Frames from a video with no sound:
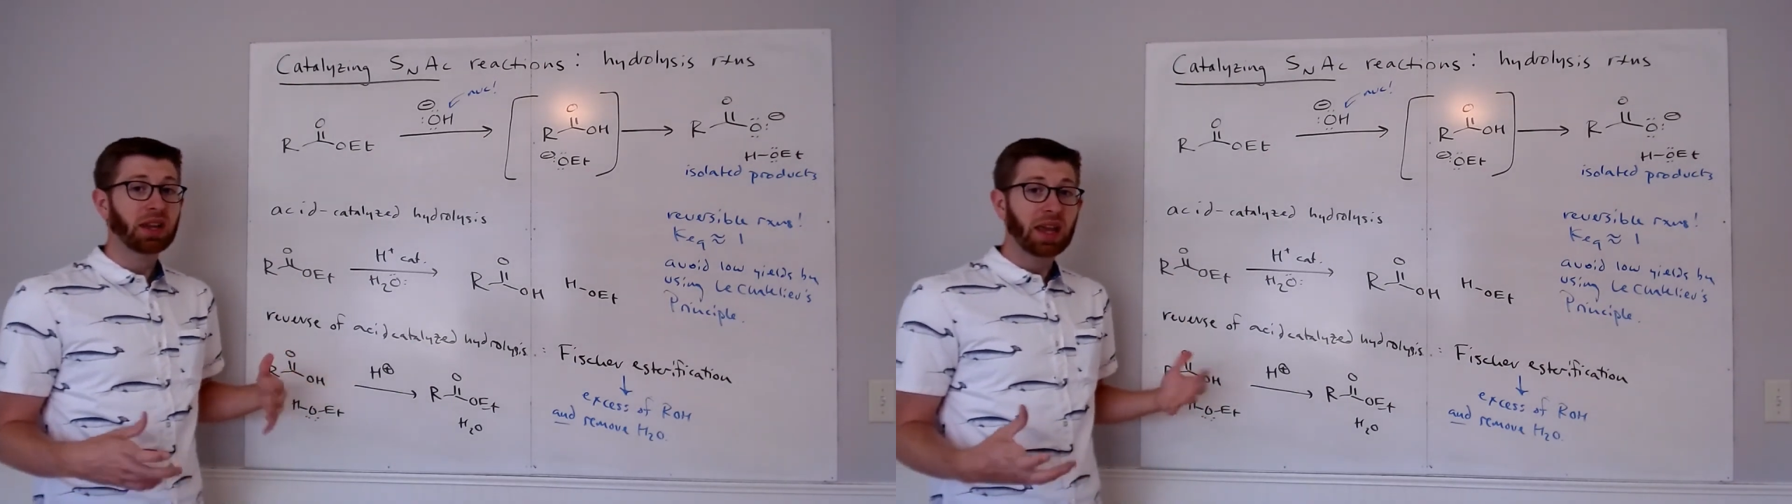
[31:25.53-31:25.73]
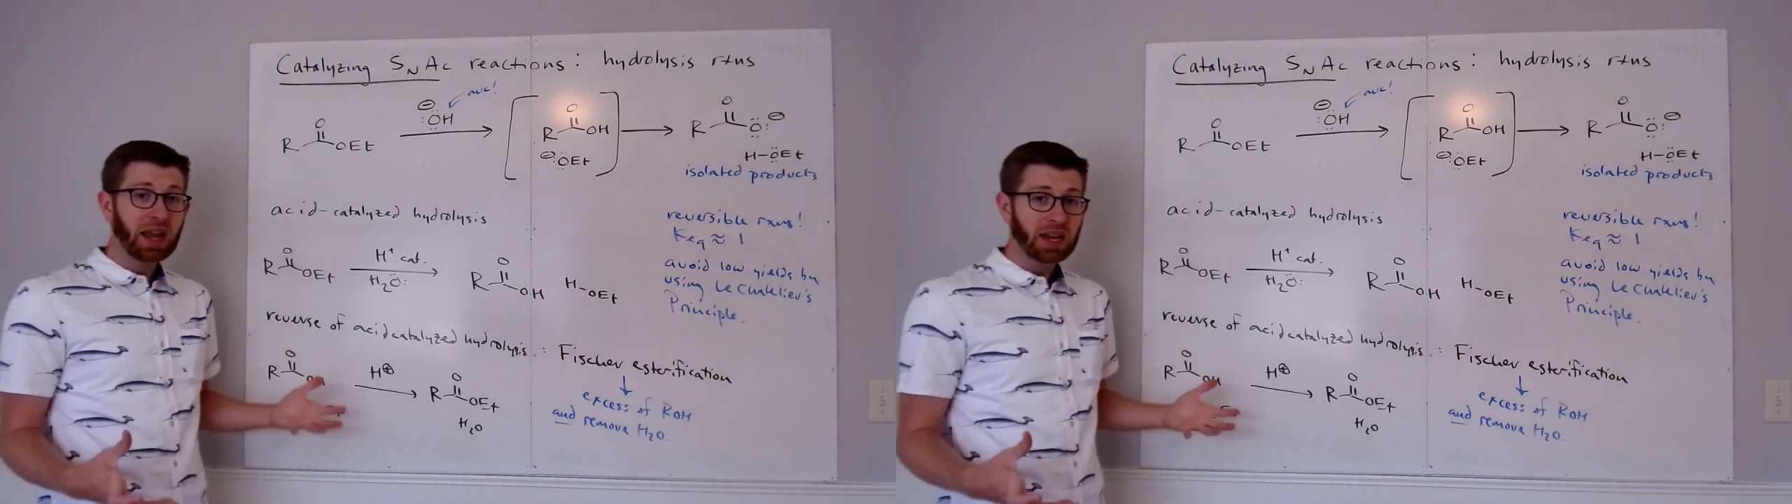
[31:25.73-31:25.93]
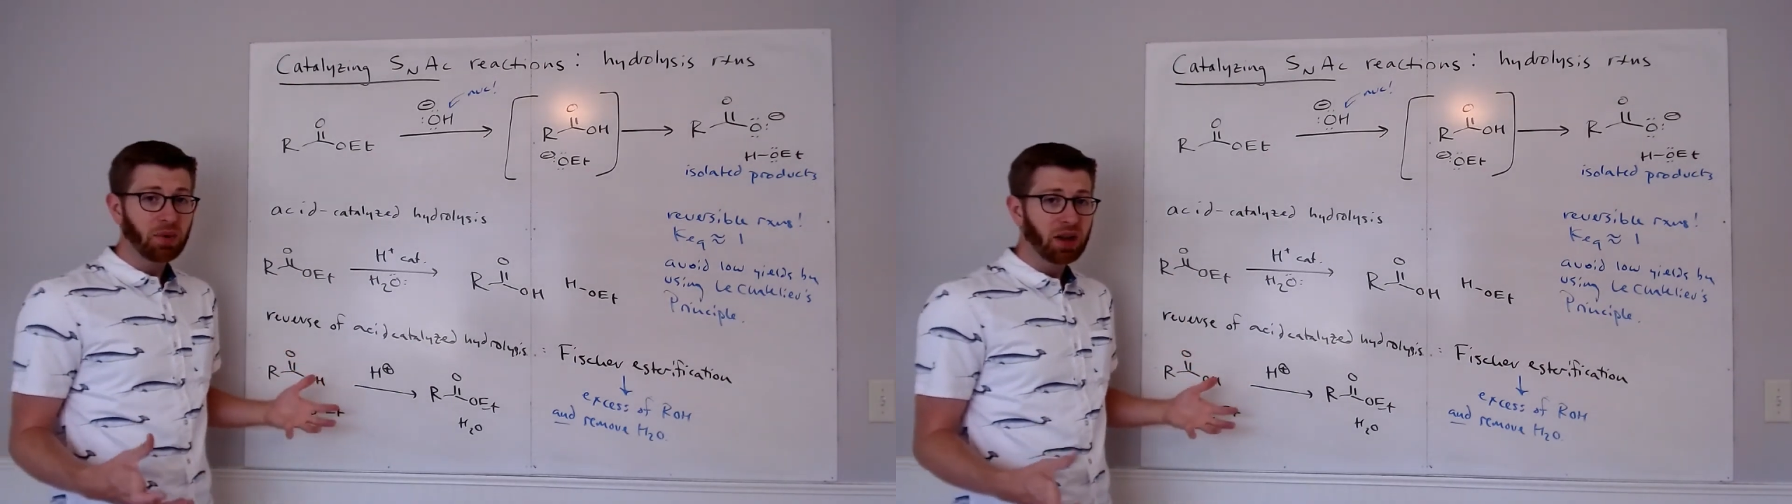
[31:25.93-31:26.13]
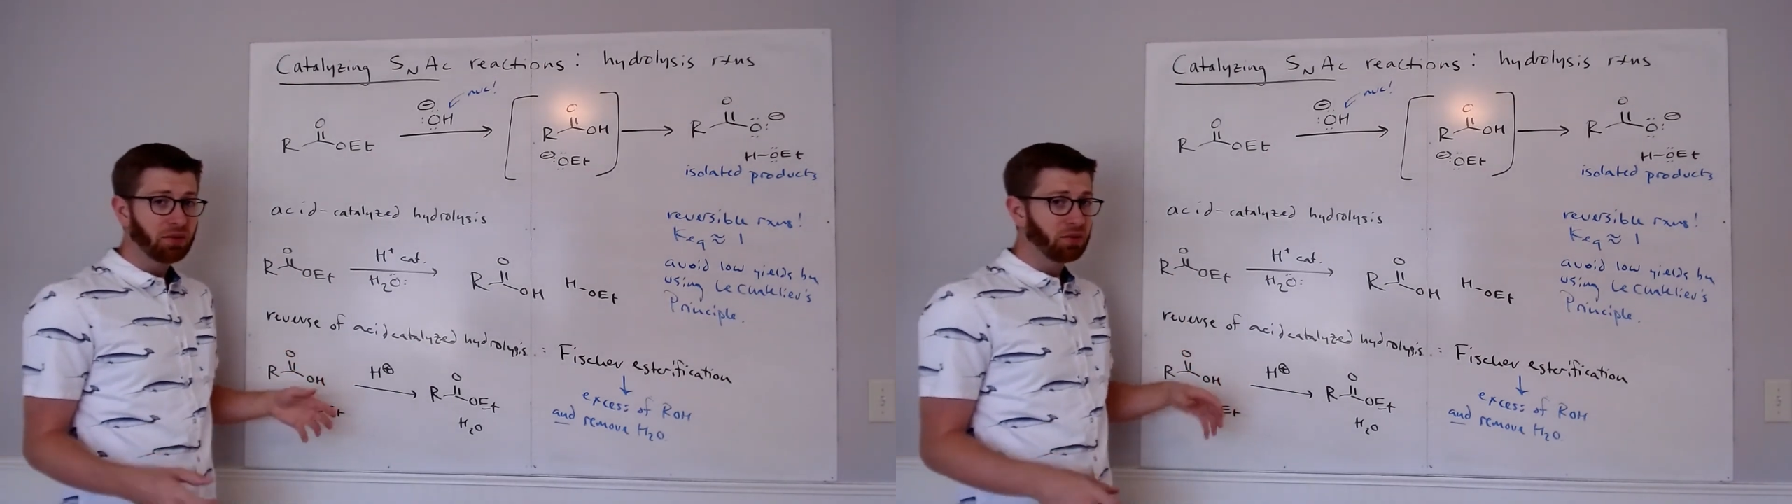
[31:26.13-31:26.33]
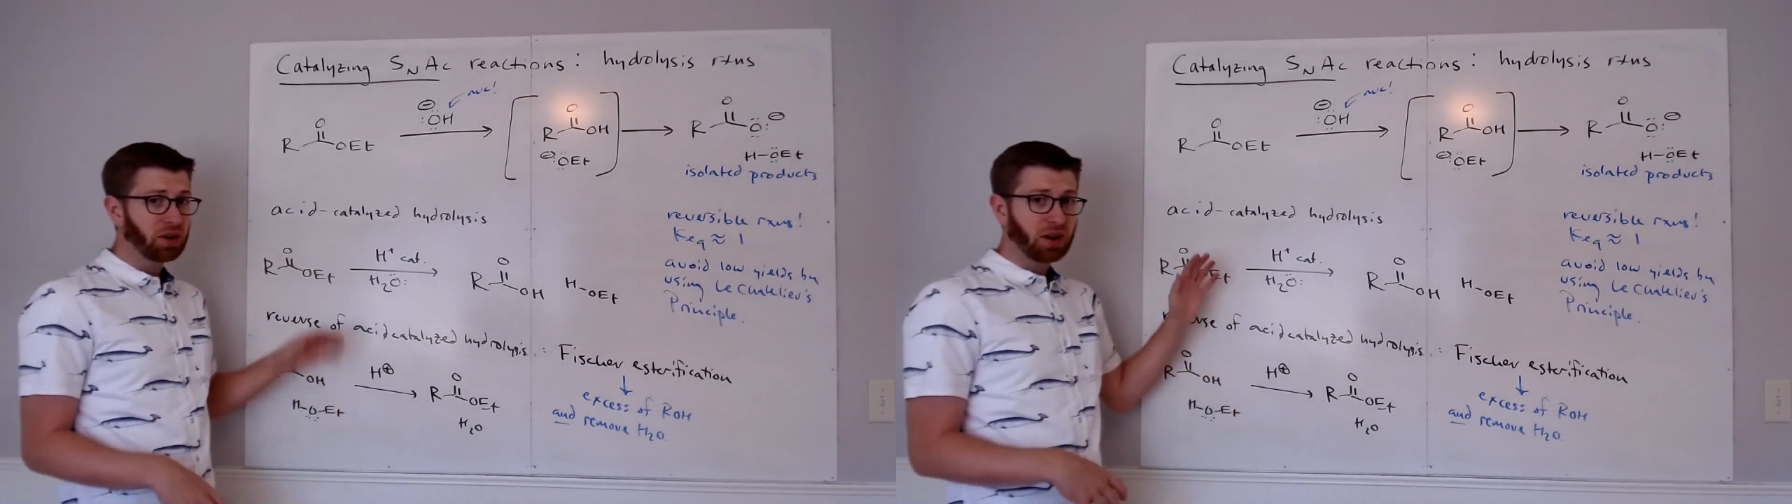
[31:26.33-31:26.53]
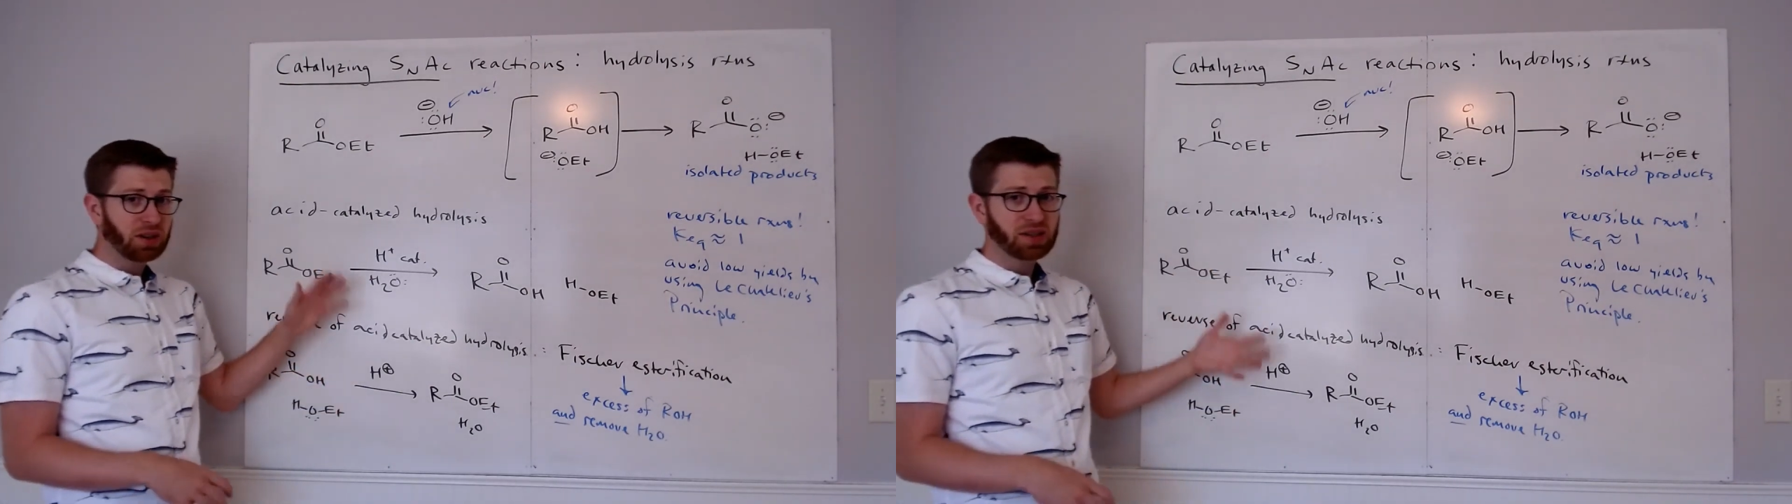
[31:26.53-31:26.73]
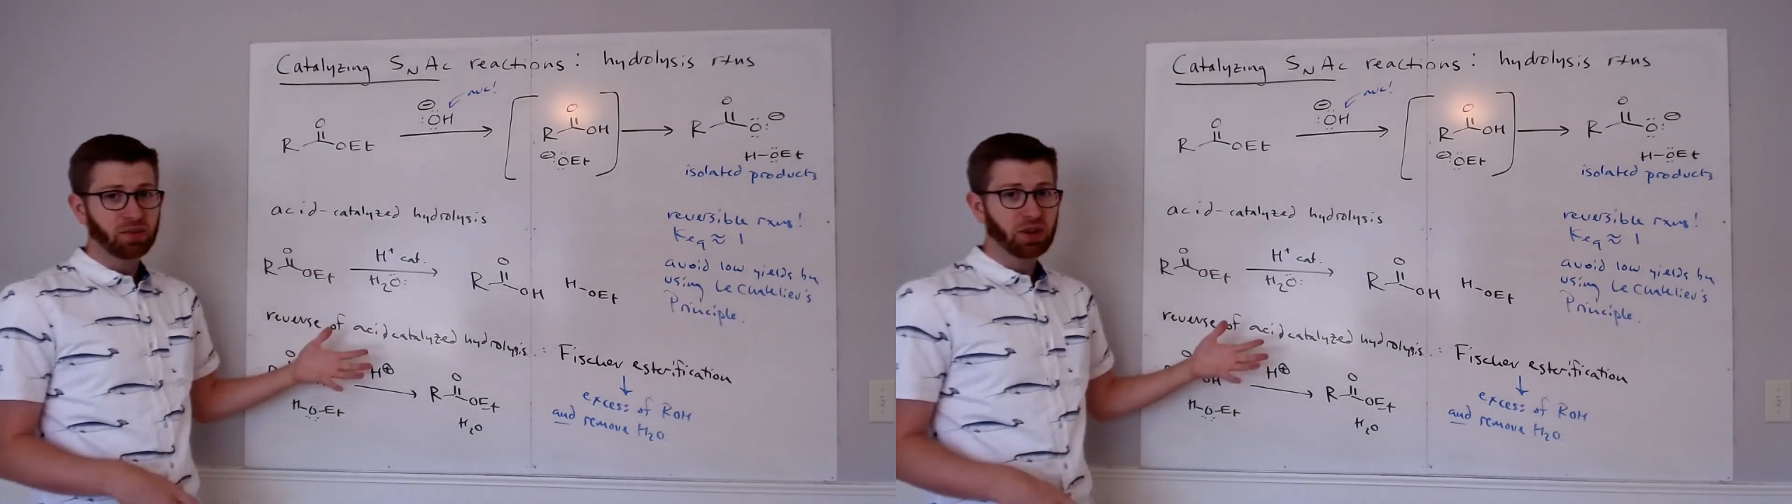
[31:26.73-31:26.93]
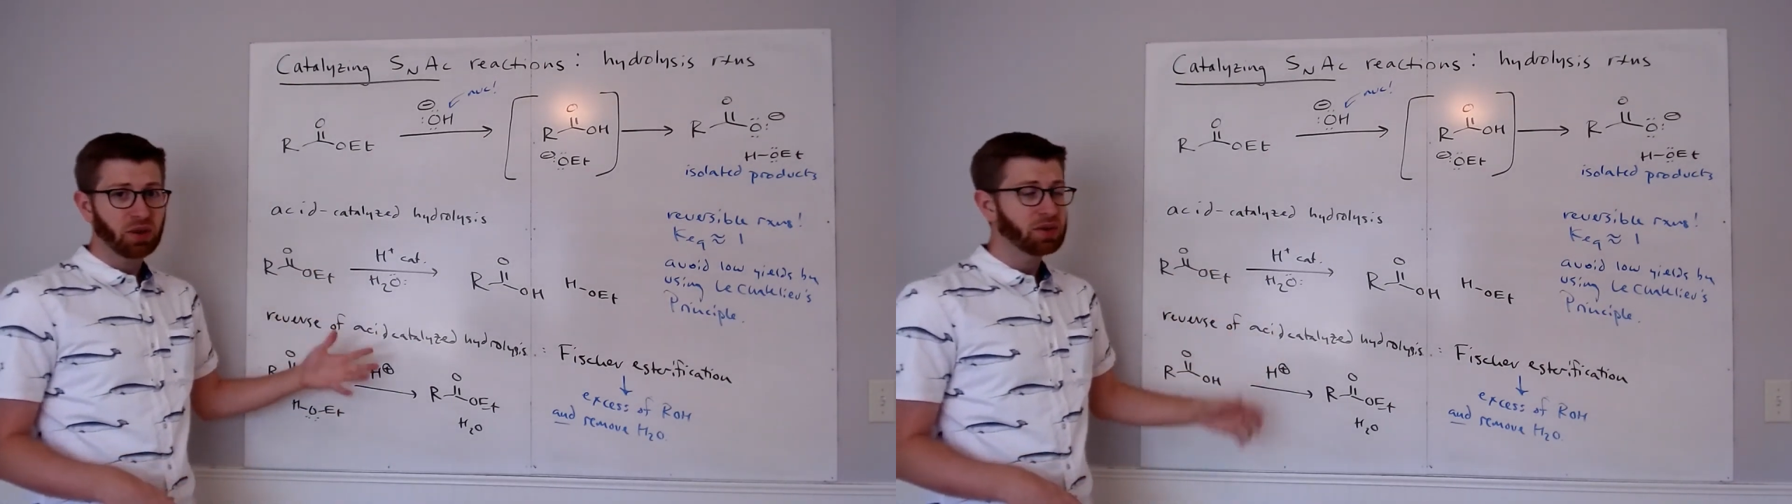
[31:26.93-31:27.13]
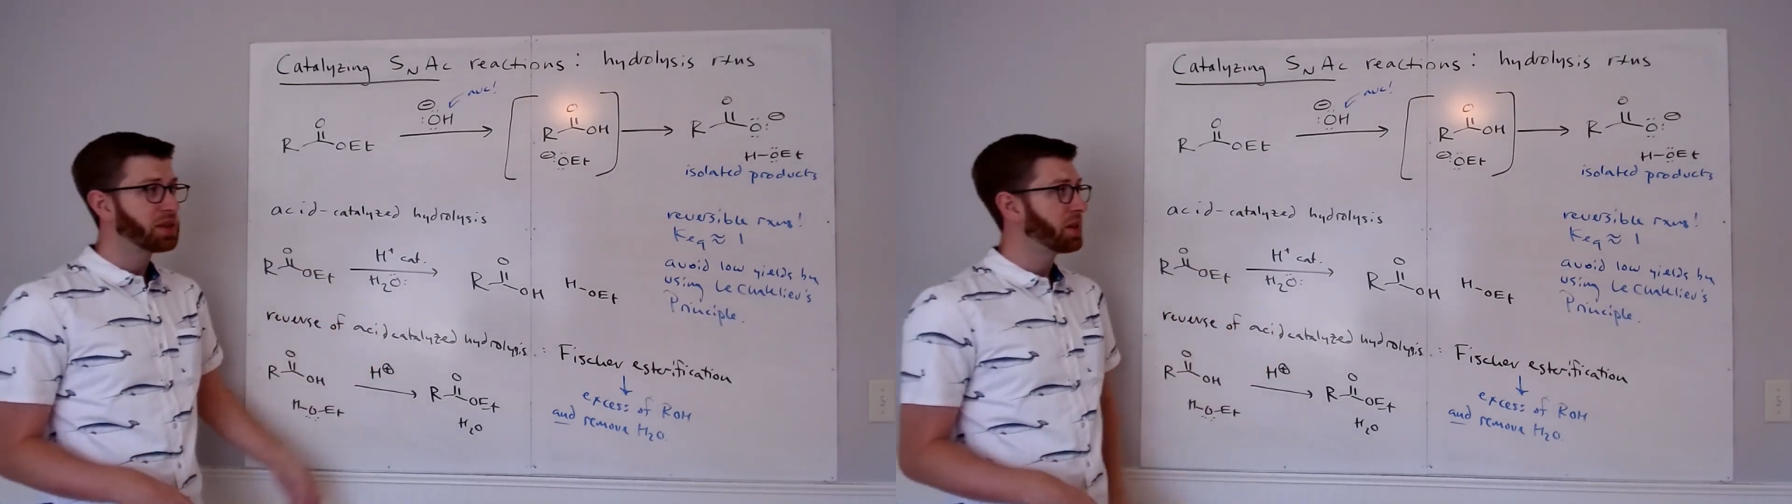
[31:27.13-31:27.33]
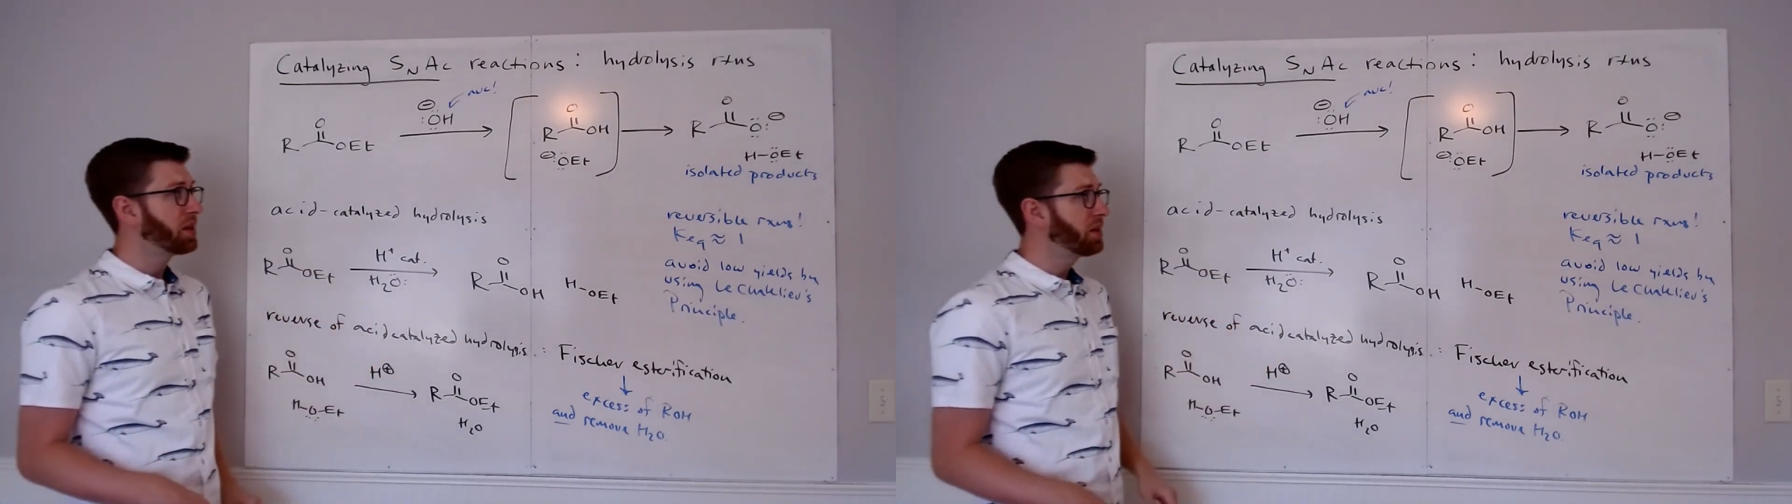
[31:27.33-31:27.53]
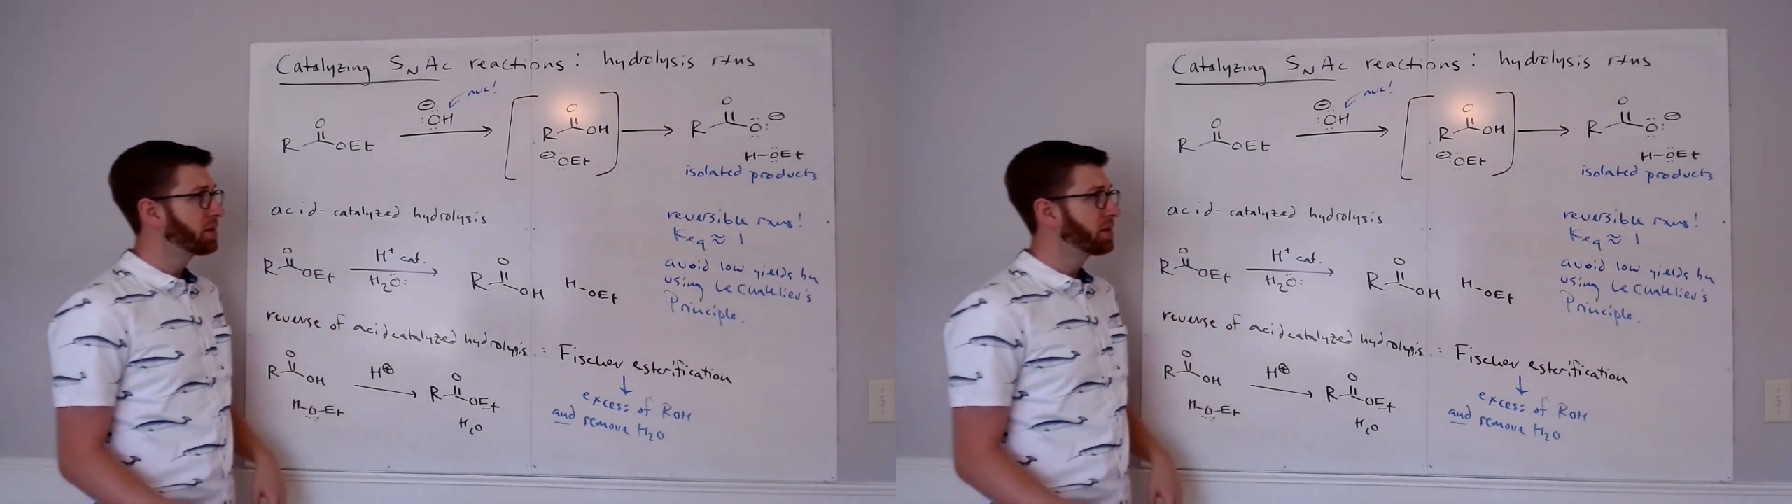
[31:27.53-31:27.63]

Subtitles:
anyway, regardless of whether you had seen these.